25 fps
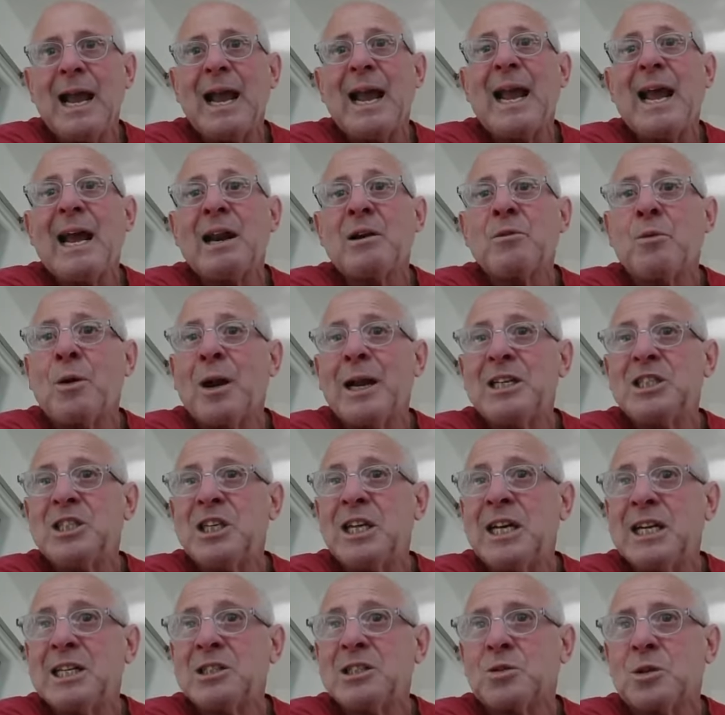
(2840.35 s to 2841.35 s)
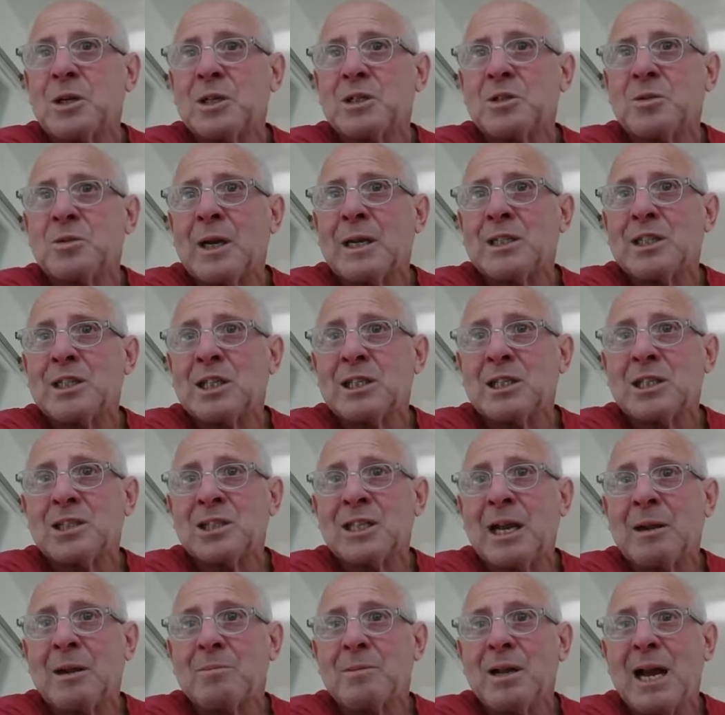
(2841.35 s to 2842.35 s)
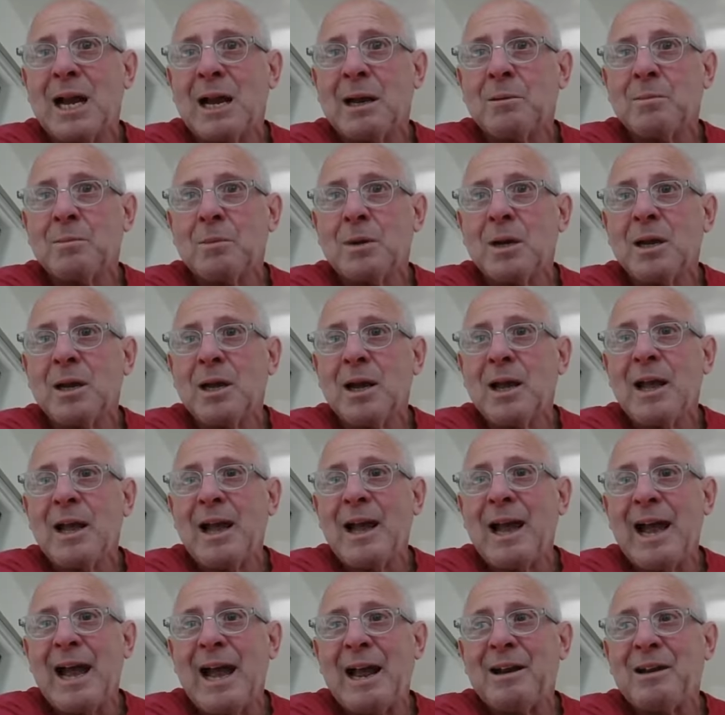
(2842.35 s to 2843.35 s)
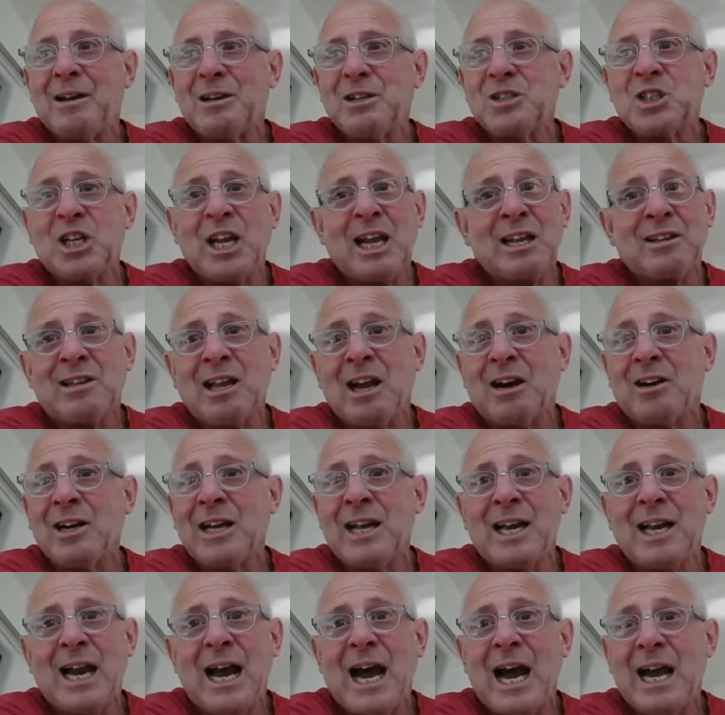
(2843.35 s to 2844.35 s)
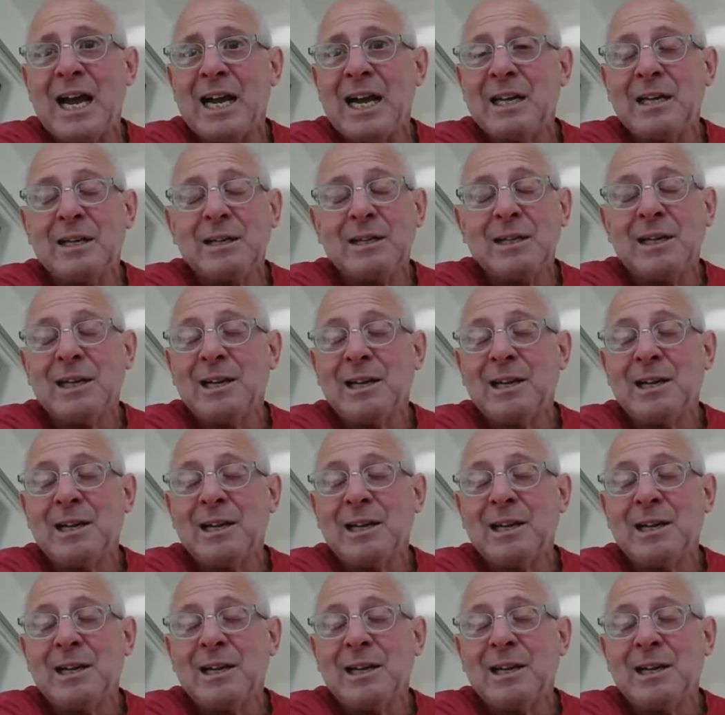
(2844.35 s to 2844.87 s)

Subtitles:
and raising interest rates at the same time. And Santelli and I,